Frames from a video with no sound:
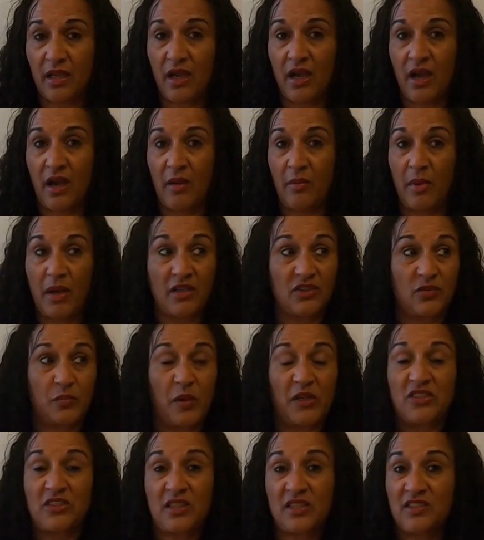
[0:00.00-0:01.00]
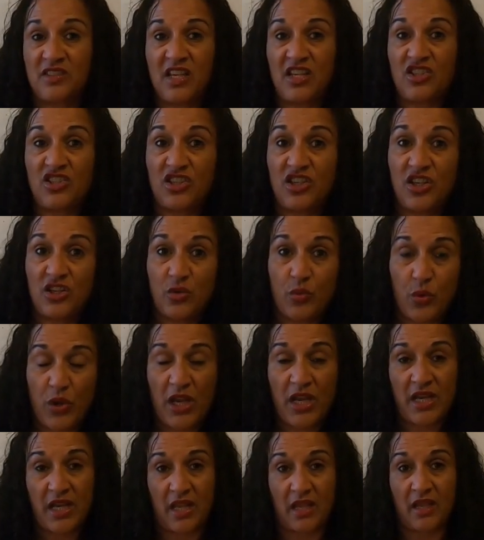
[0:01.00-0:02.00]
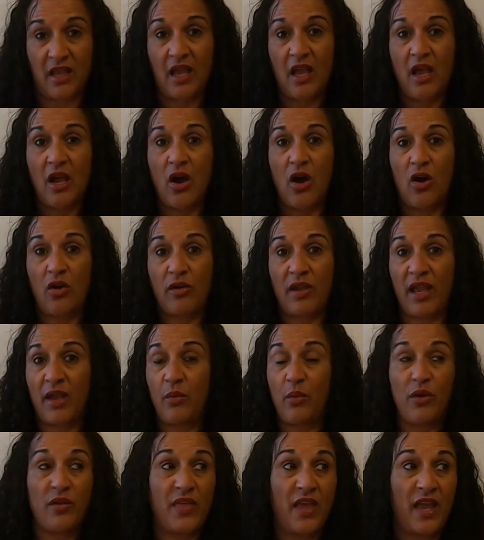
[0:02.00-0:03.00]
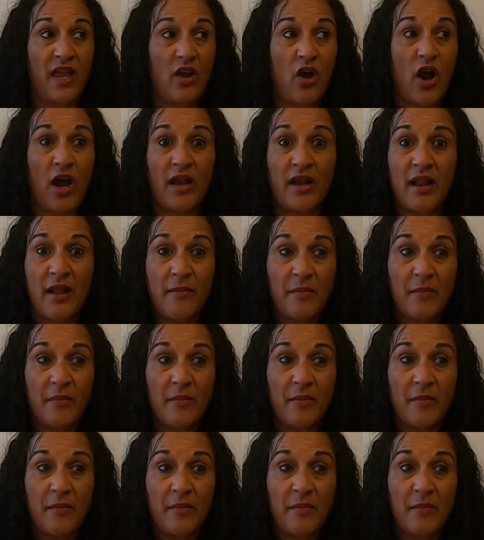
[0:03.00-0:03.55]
a specialization in reading, okay, where they got